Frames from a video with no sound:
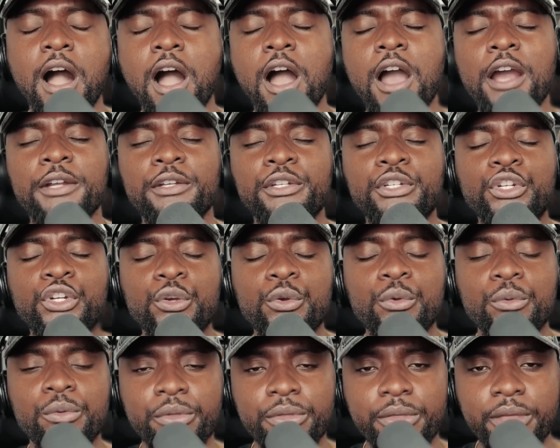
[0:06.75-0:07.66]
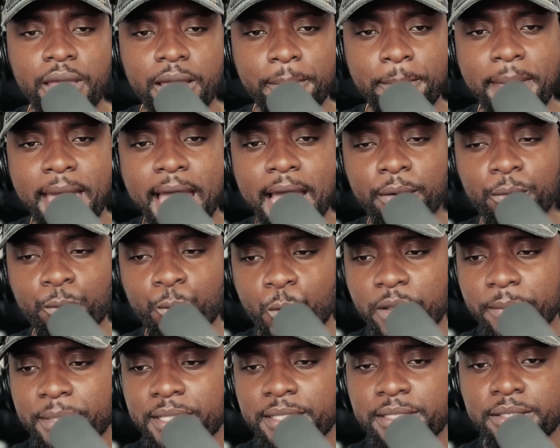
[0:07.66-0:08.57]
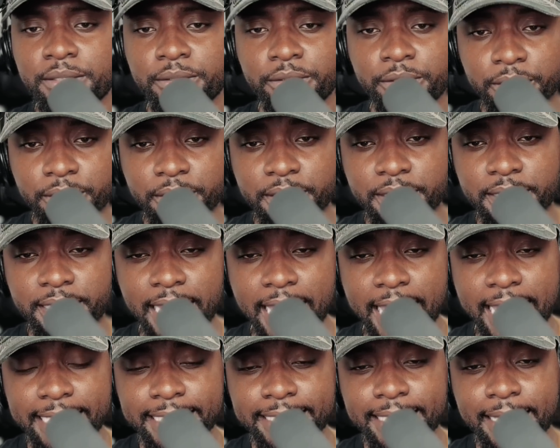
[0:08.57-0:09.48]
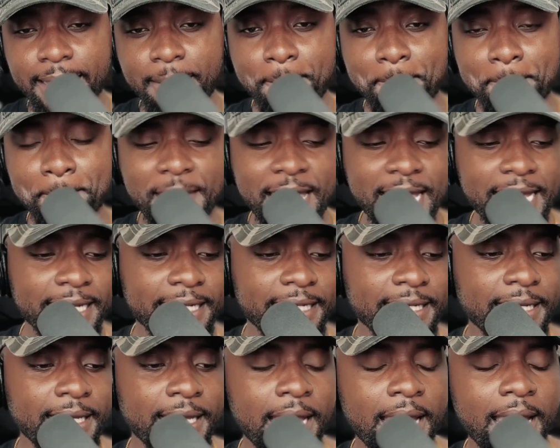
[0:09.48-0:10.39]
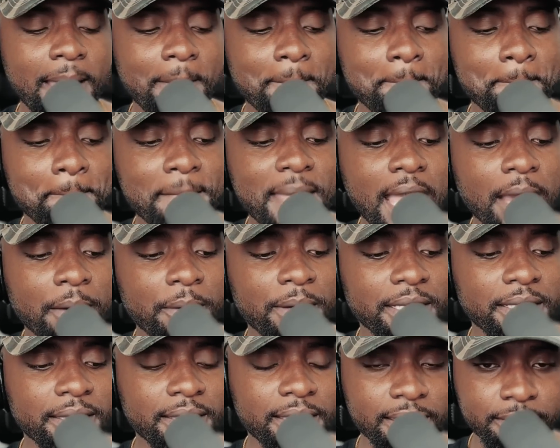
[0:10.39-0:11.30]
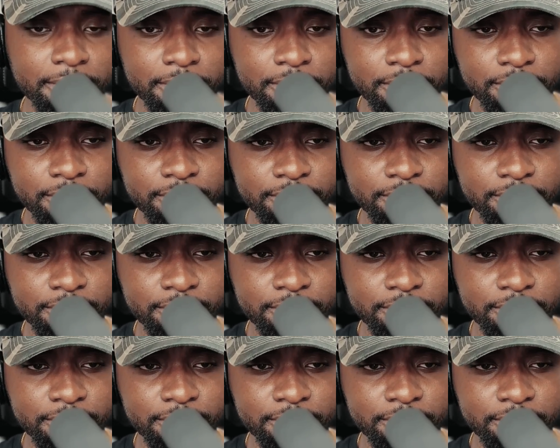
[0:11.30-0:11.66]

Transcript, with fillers: Hard truth about women's looks and men marrying them.